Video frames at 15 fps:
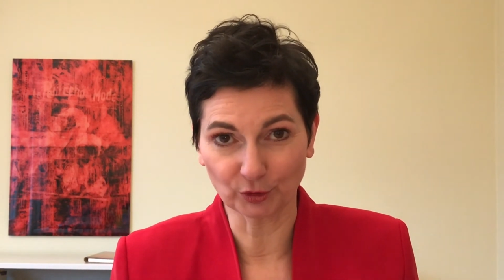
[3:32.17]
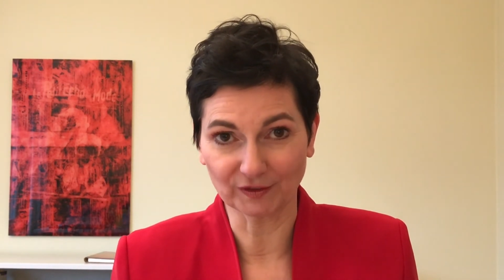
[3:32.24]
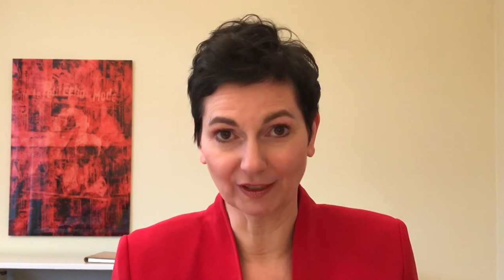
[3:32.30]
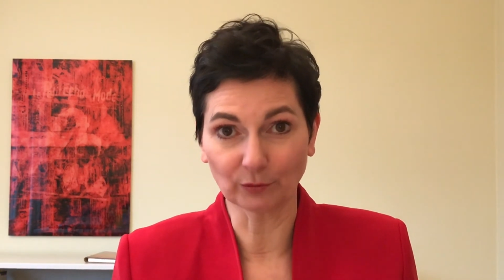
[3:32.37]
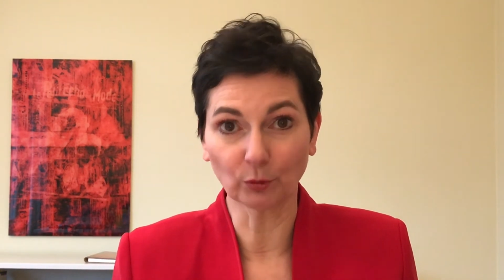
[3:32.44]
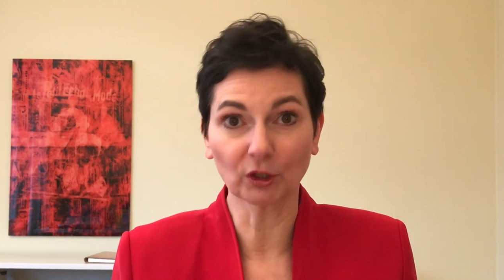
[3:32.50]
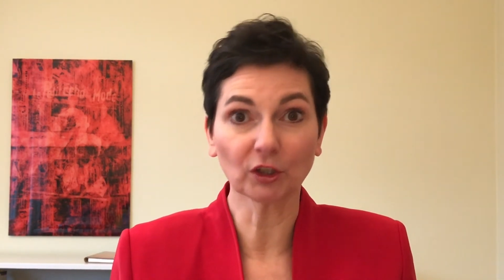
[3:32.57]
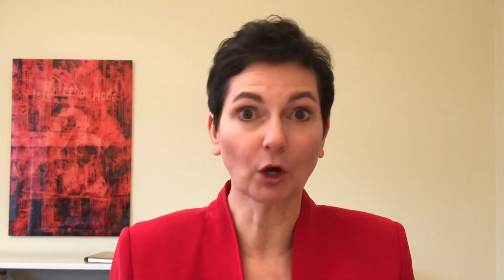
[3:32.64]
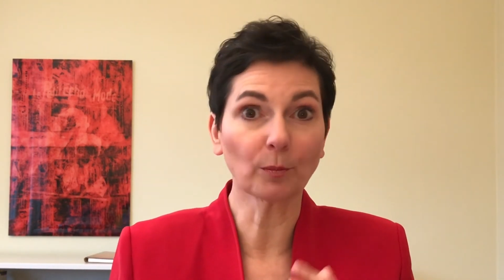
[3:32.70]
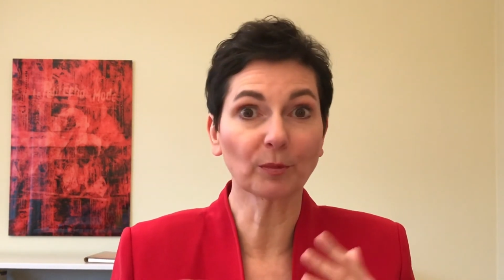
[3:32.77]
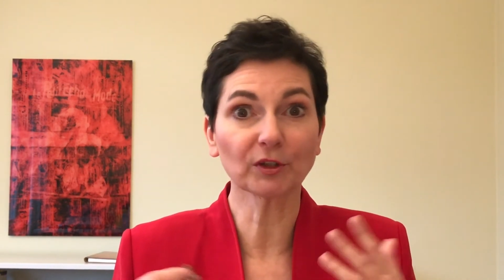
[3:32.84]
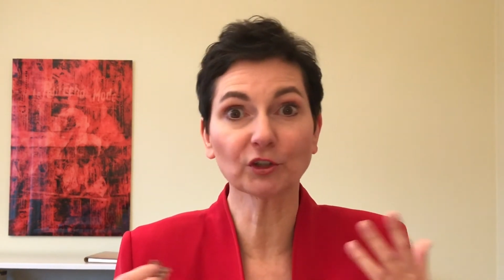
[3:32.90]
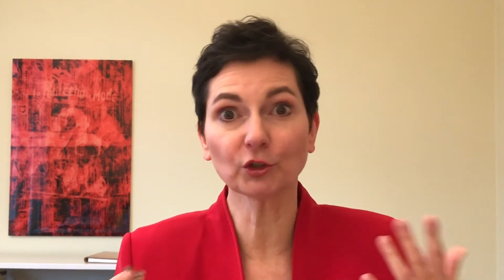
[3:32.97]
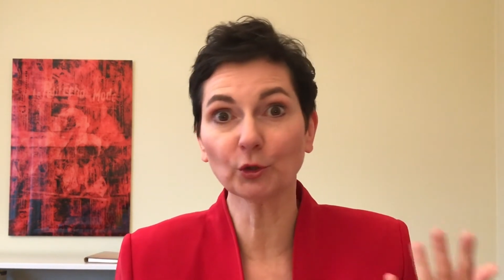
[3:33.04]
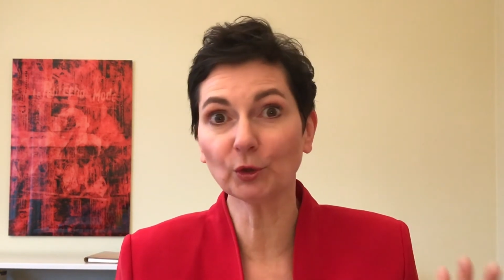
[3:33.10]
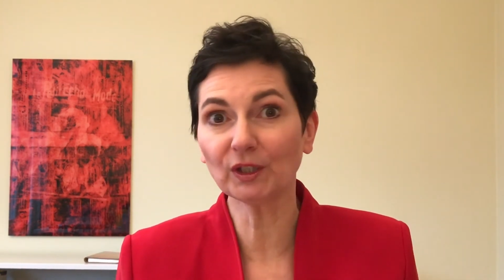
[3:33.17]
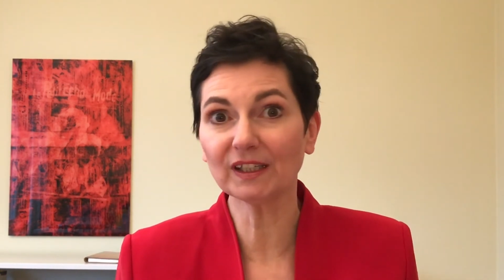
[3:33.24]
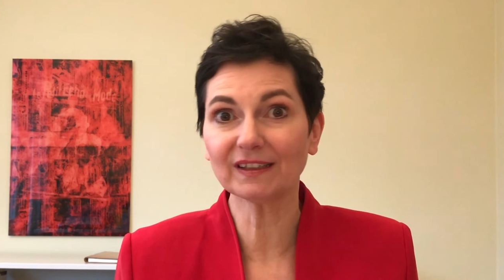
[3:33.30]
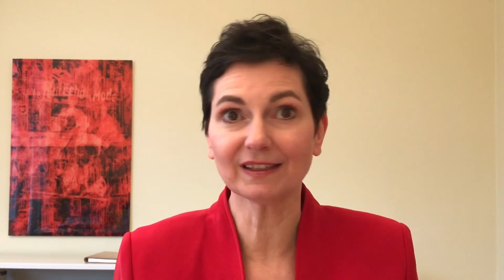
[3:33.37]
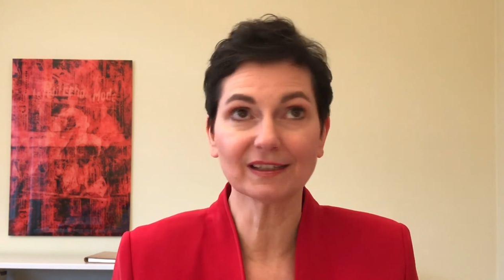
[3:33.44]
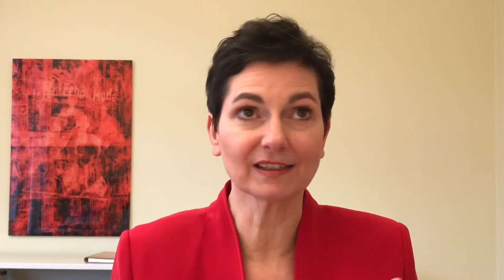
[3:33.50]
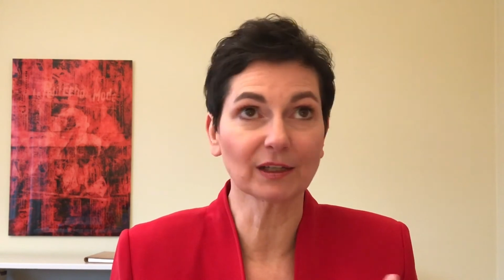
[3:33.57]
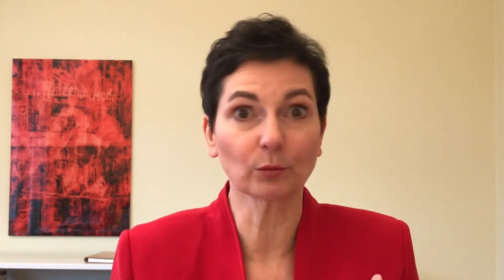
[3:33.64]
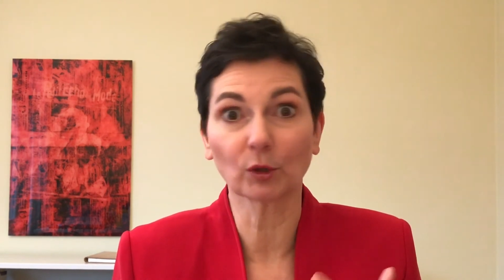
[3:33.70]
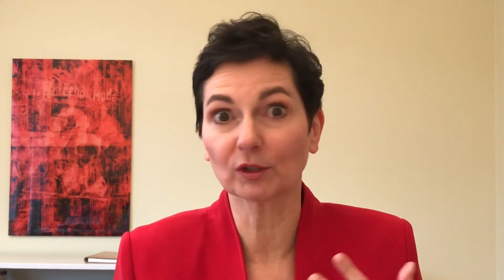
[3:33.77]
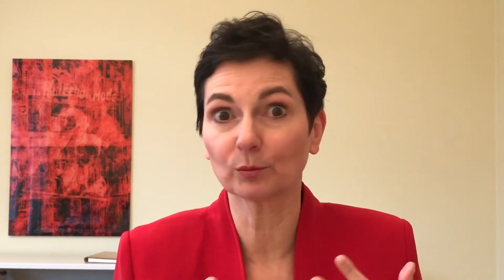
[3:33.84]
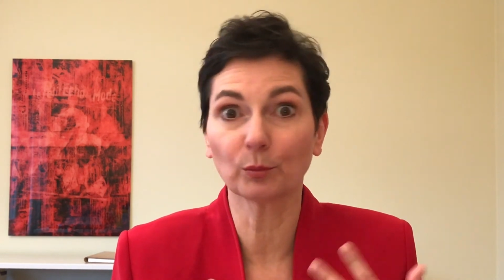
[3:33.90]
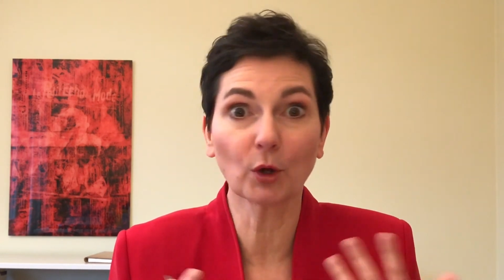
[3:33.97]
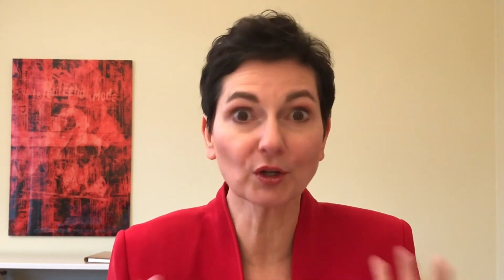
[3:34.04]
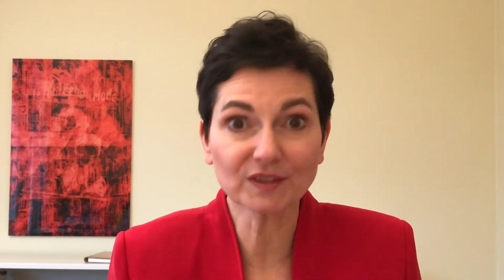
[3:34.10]
and what opportunities and what
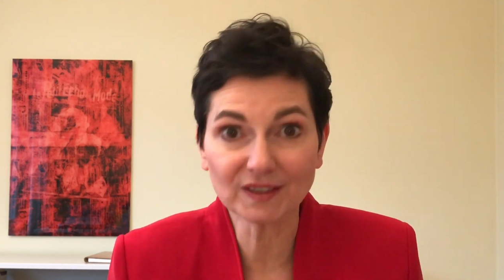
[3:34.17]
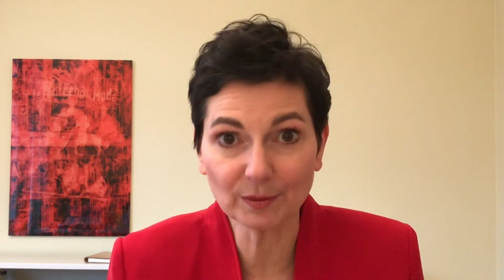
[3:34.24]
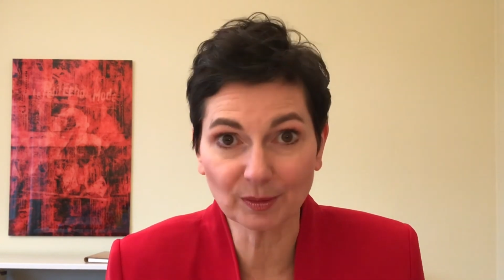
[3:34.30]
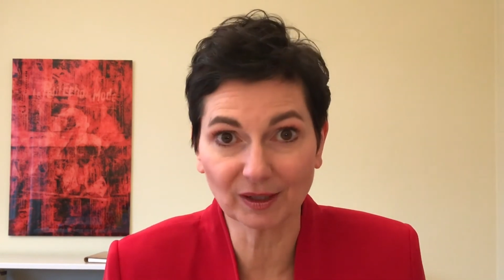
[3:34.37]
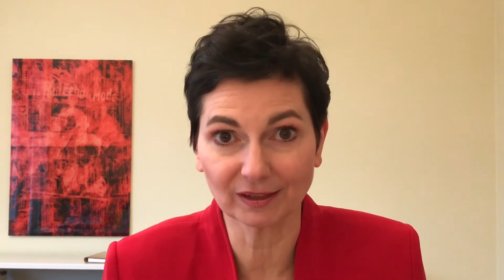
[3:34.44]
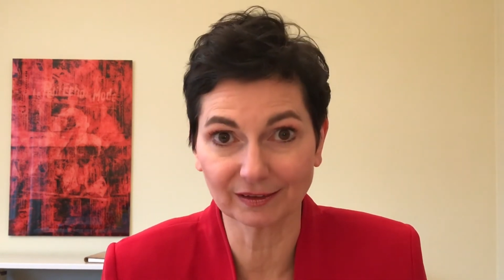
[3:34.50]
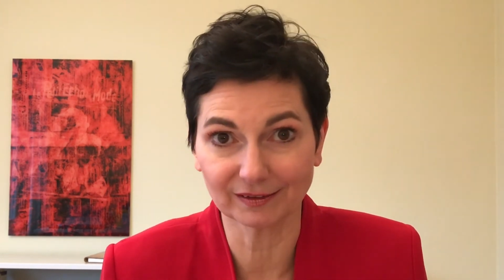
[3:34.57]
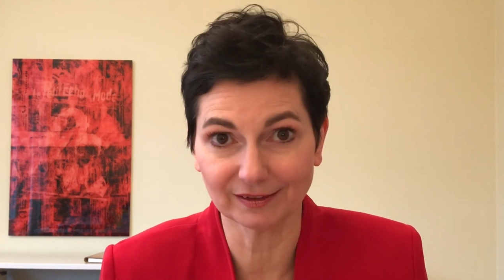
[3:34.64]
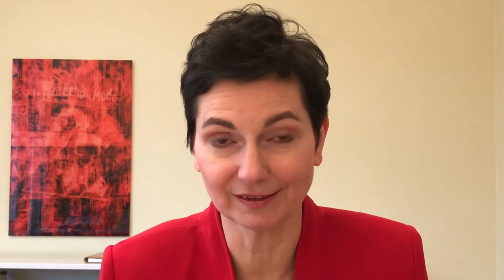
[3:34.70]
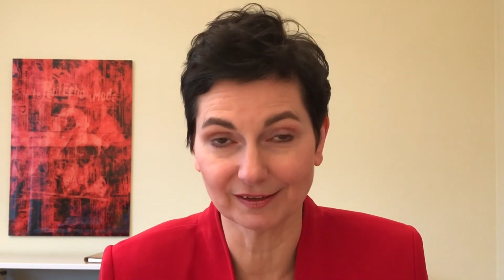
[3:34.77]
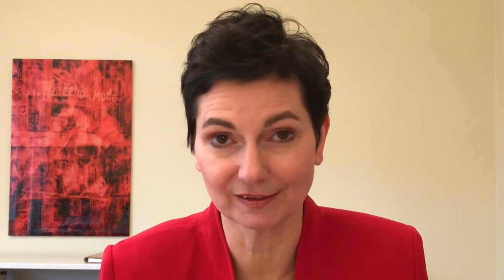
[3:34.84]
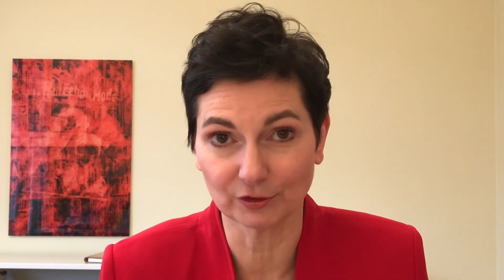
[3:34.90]
possibilities